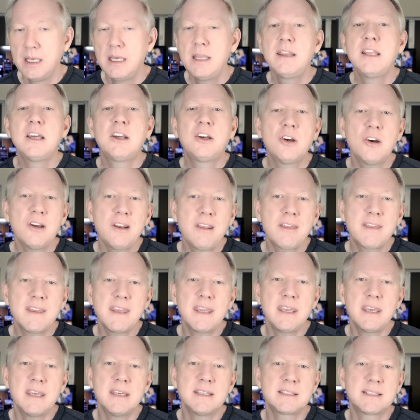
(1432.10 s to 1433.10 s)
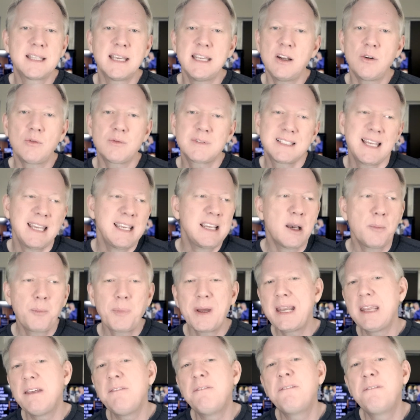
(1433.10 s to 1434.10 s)
The good thing is they don't take up
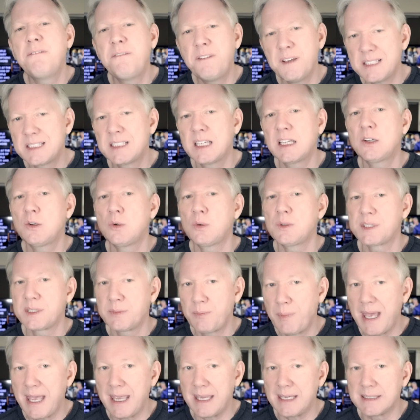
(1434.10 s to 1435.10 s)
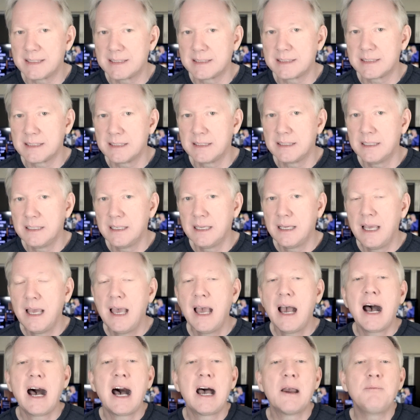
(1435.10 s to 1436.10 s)
any physical space.
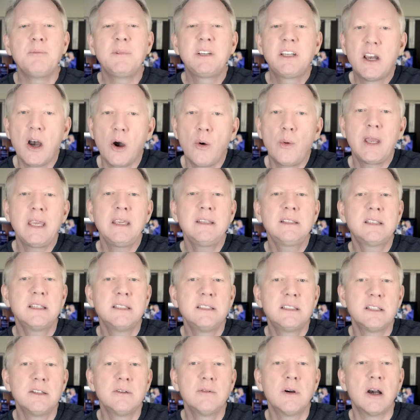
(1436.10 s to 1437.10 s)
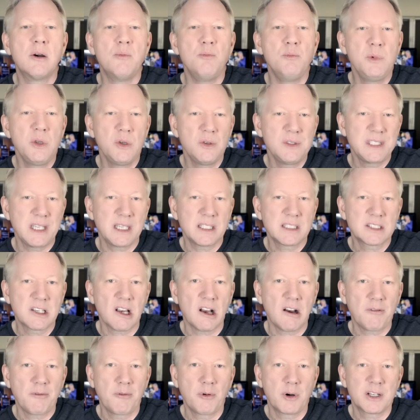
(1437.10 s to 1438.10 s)
I'm going to do a music
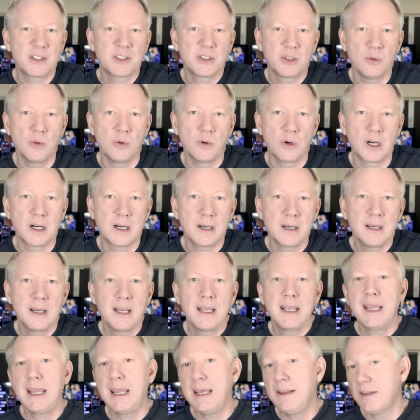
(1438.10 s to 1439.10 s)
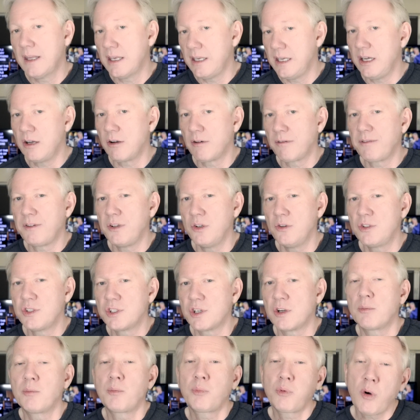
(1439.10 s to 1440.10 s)
software tour in the near
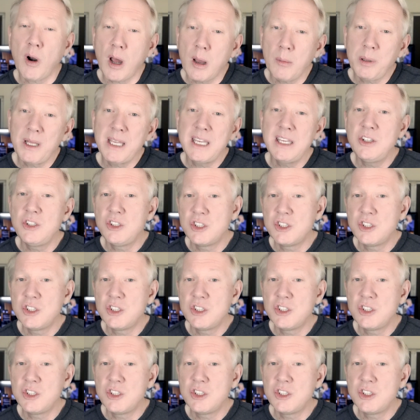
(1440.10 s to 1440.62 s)
future, probably